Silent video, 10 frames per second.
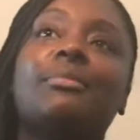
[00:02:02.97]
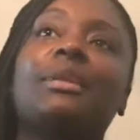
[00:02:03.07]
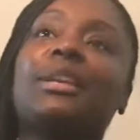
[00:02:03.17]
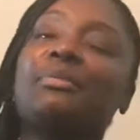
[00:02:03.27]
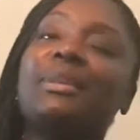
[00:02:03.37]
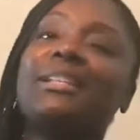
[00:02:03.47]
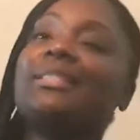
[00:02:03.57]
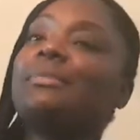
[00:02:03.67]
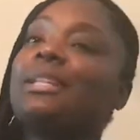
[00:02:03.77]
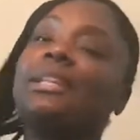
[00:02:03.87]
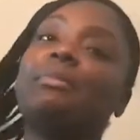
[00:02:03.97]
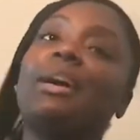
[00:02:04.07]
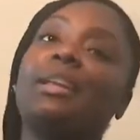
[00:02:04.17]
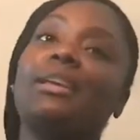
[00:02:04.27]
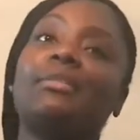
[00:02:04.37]
somebody can be intimidated
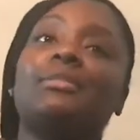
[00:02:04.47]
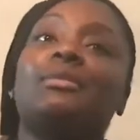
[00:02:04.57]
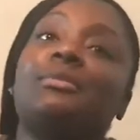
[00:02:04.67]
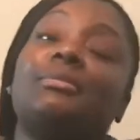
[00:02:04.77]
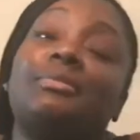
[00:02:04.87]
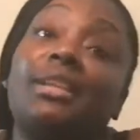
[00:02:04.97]
by that. So